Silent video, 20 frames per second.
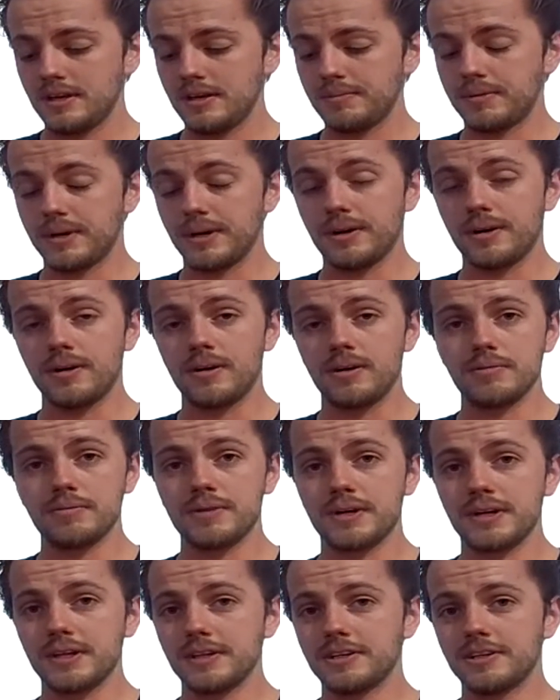heart and my
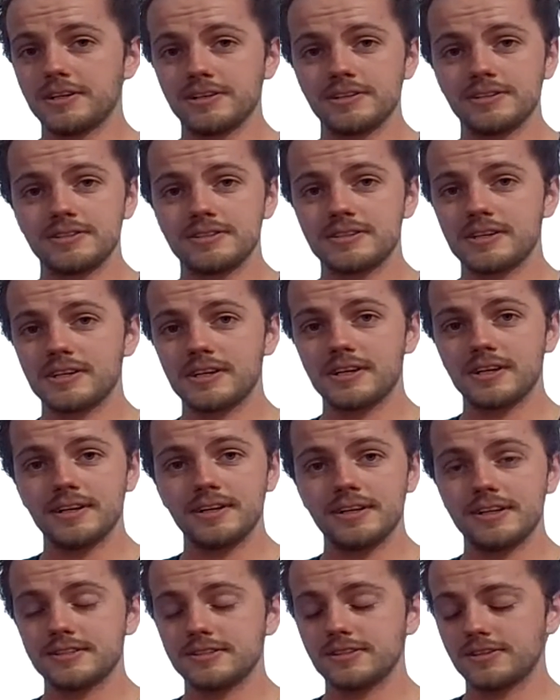lungs, that's
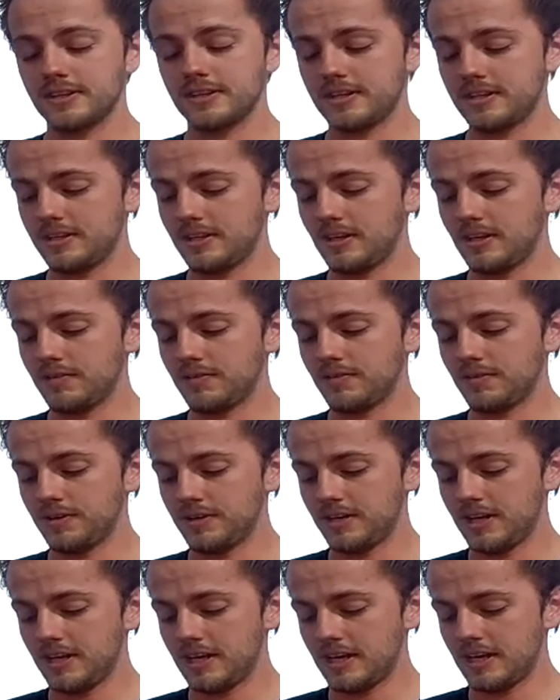all they can take for
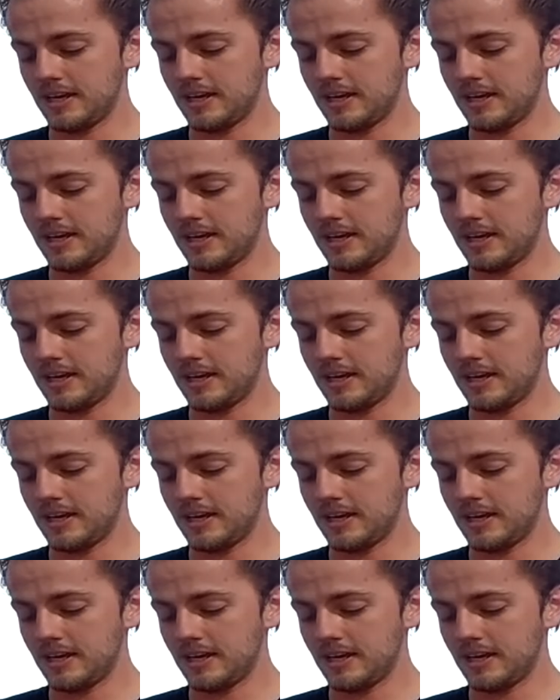today.